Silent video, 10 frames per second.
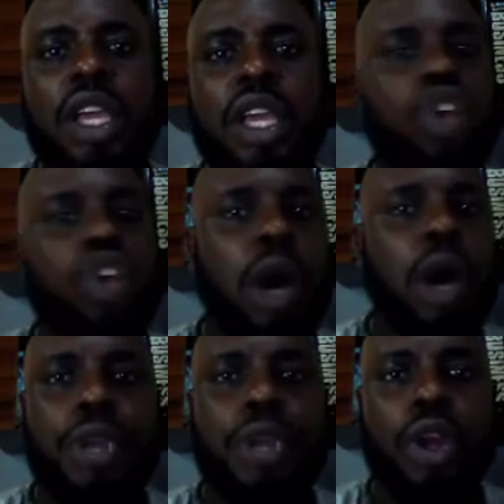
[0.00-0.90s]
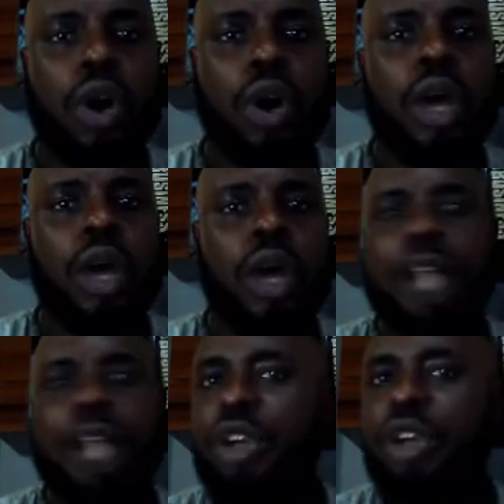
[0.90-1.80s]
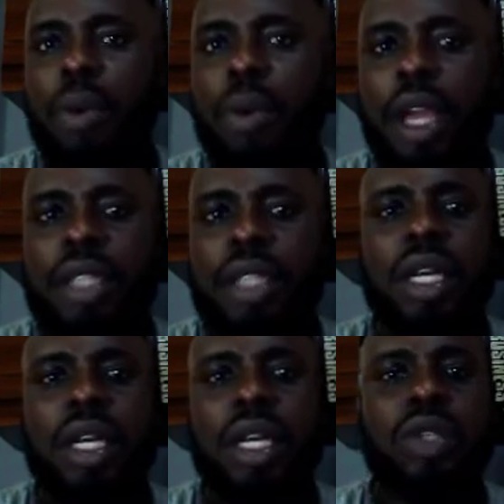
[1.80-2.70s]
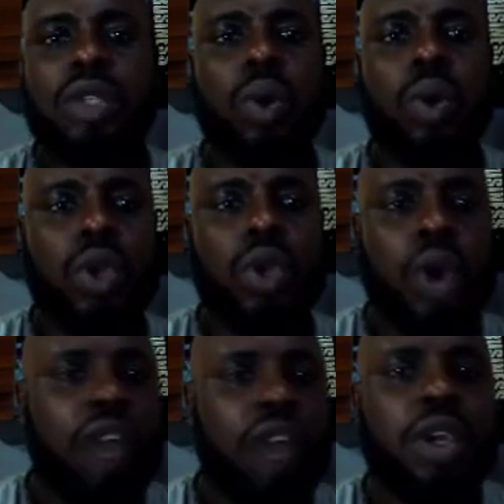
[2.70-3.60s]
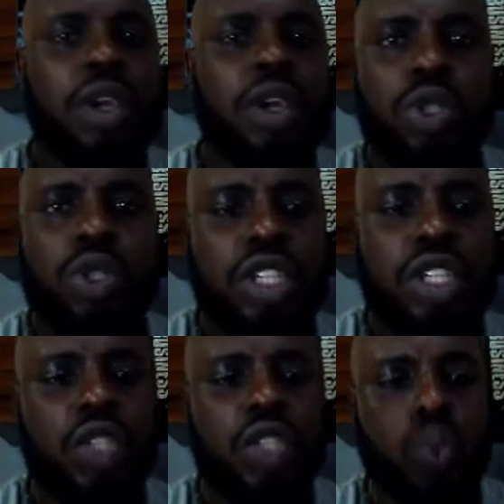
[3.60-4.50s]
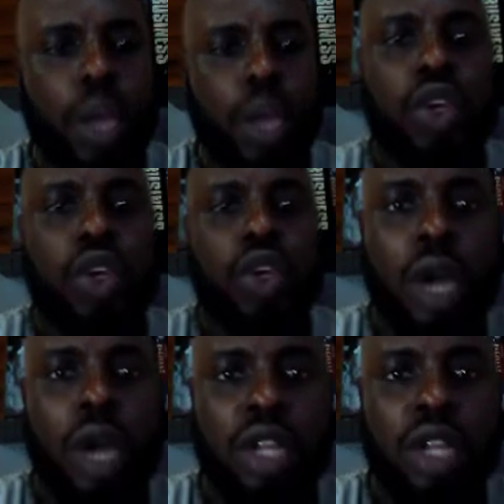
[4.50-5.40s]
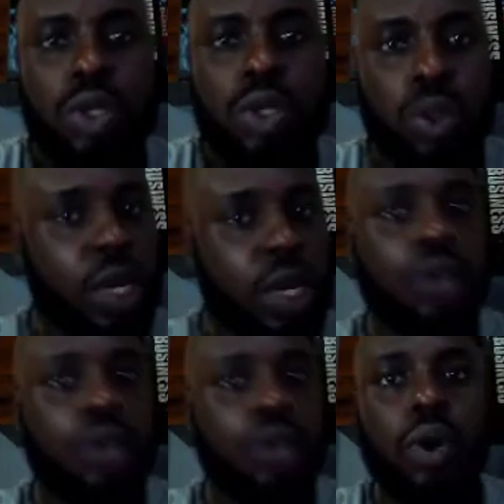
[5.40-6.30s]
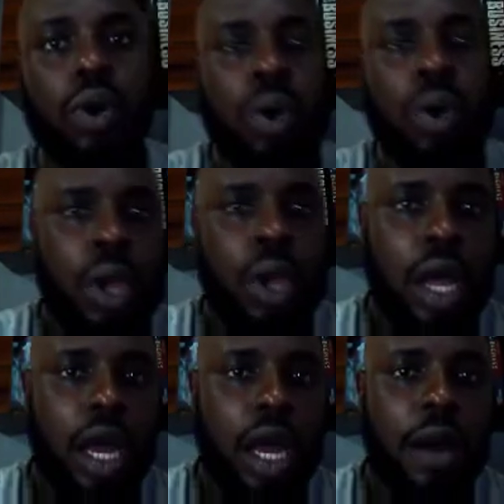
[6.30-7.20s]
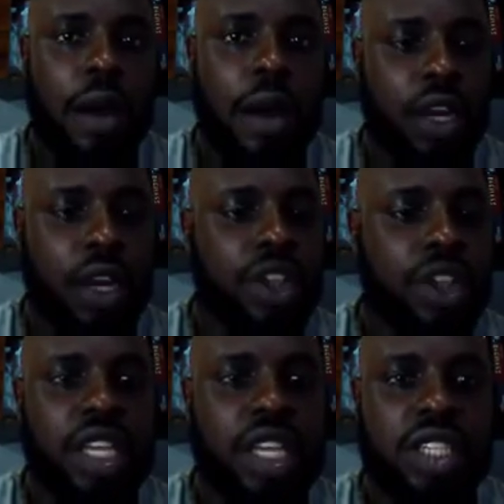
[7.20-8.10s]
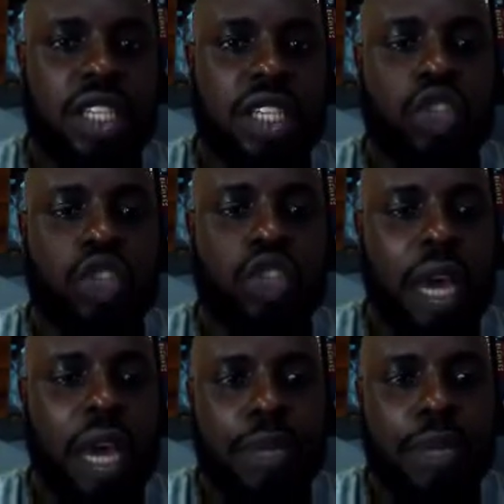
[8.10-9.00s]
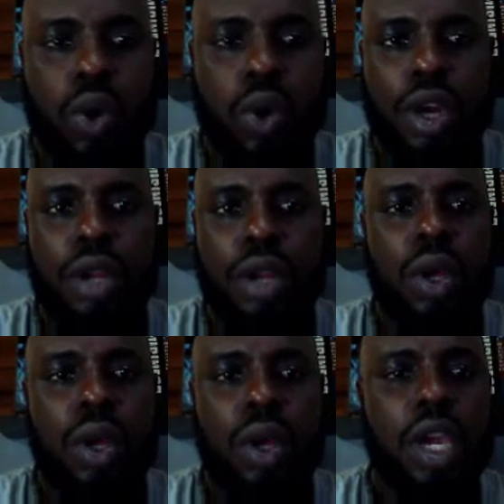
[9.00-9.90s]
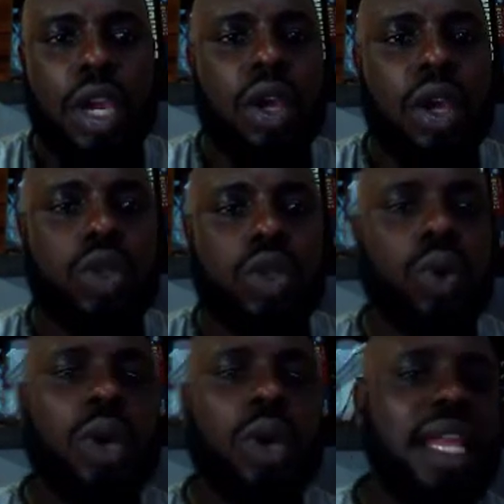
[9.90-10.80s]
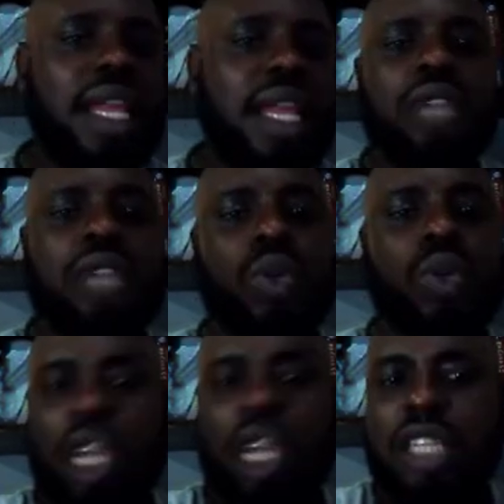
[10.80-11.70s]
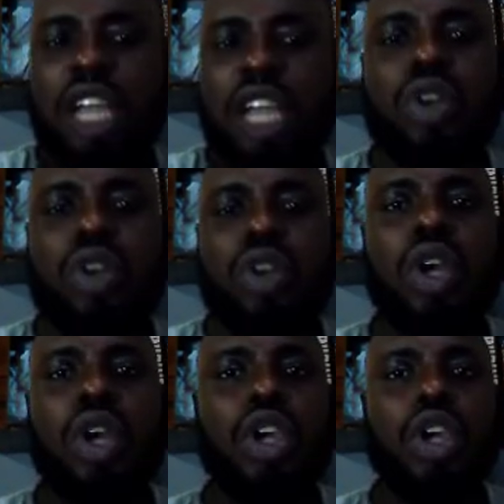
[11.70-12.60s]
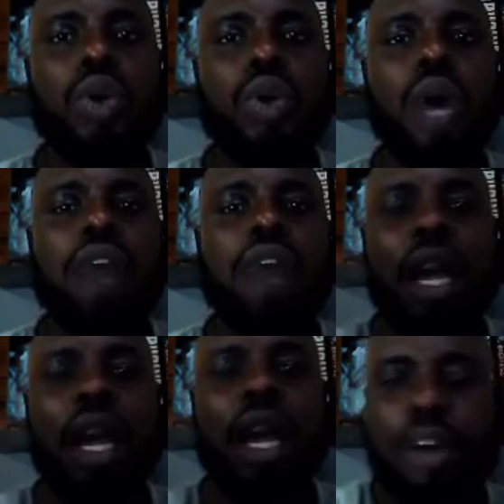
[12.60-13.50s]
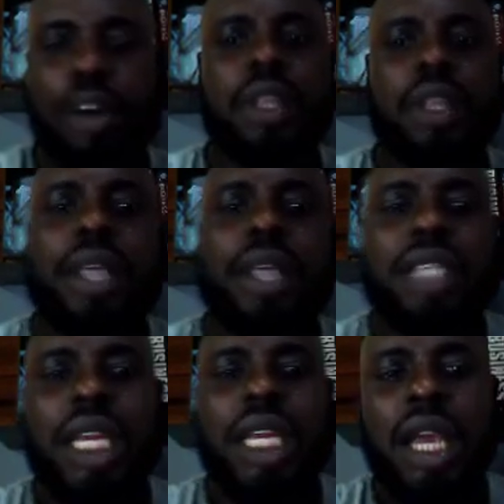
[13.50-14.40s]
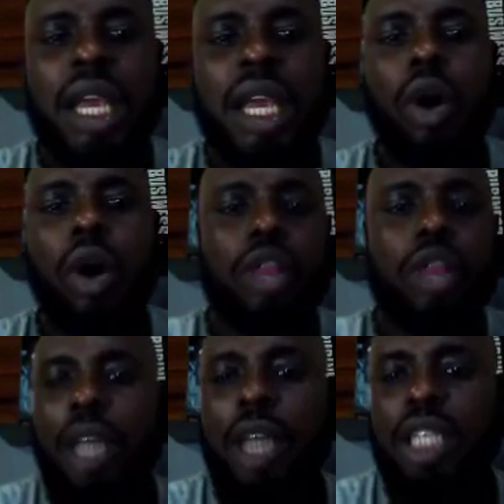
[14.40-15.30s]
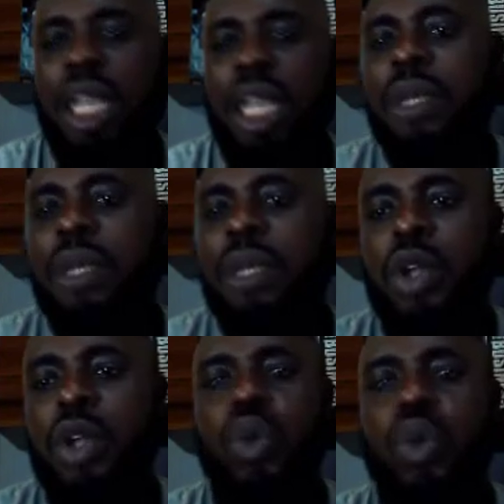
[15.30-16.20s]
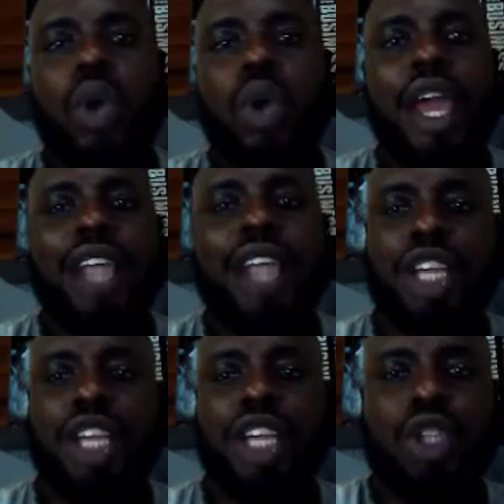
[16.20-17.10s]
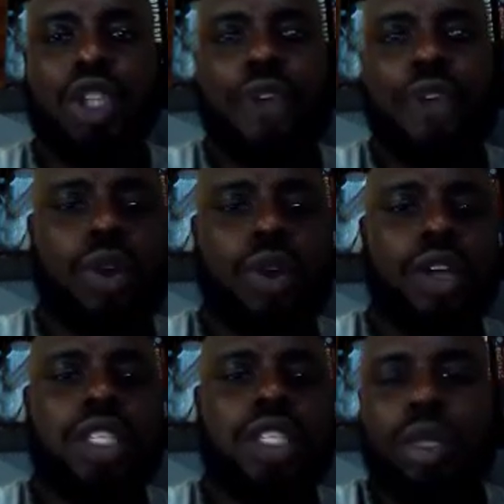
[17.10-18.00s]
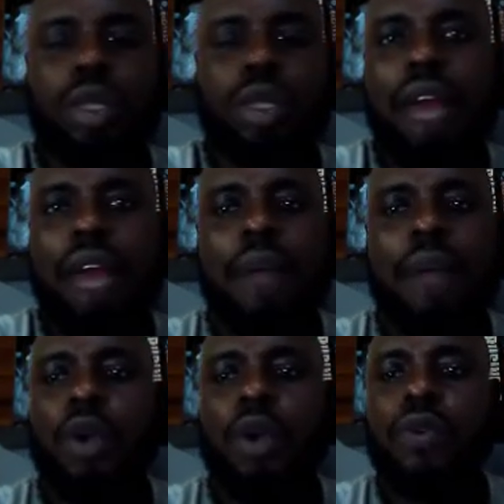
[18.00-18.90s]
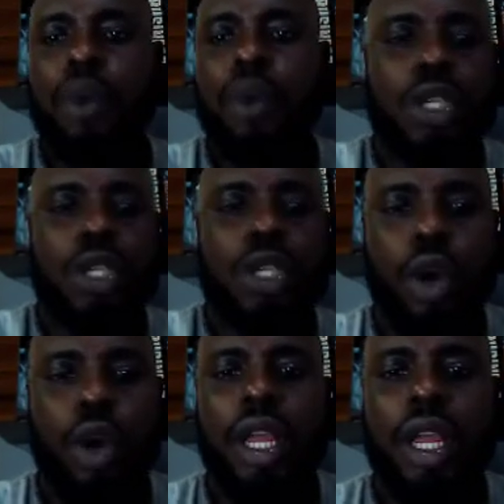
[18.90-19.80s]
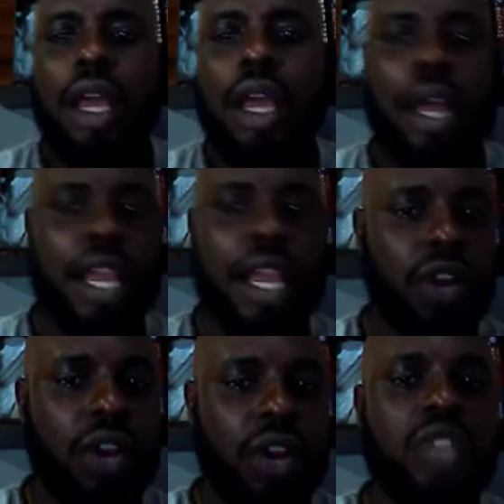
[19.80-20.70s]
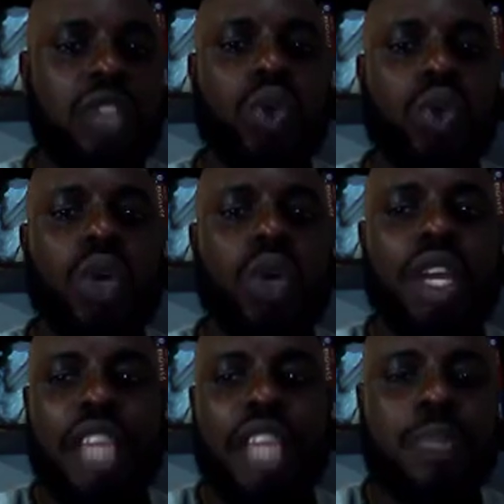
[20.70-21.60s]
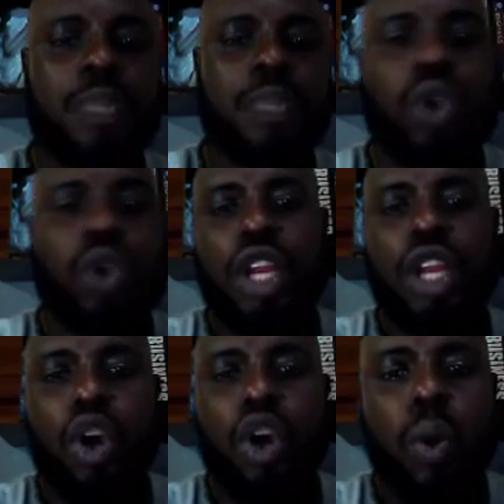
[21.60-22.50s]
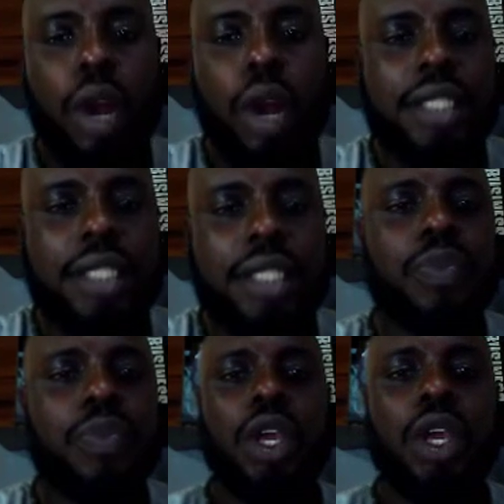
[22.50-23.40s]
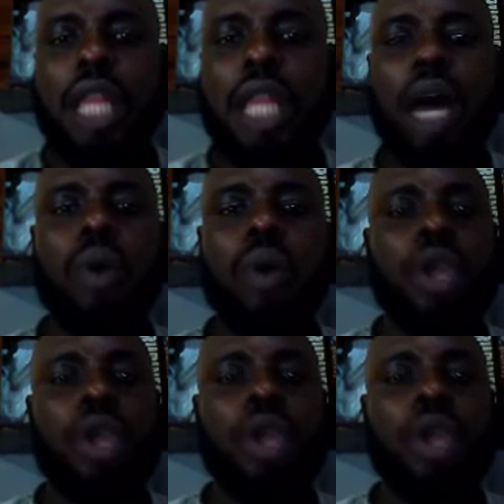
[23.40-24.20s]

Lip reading: It's only my opinion. I don't recommend. So you have to make your due diligence when you actually looking out for an e-currency exchanger to buy Bitcoin. Okay, so that has to do with transaction. You have to agree with the person or the merchant to exchange your fiat currency, your naira, for Bitcoin in order to get Bitcoin in your wallet. Now,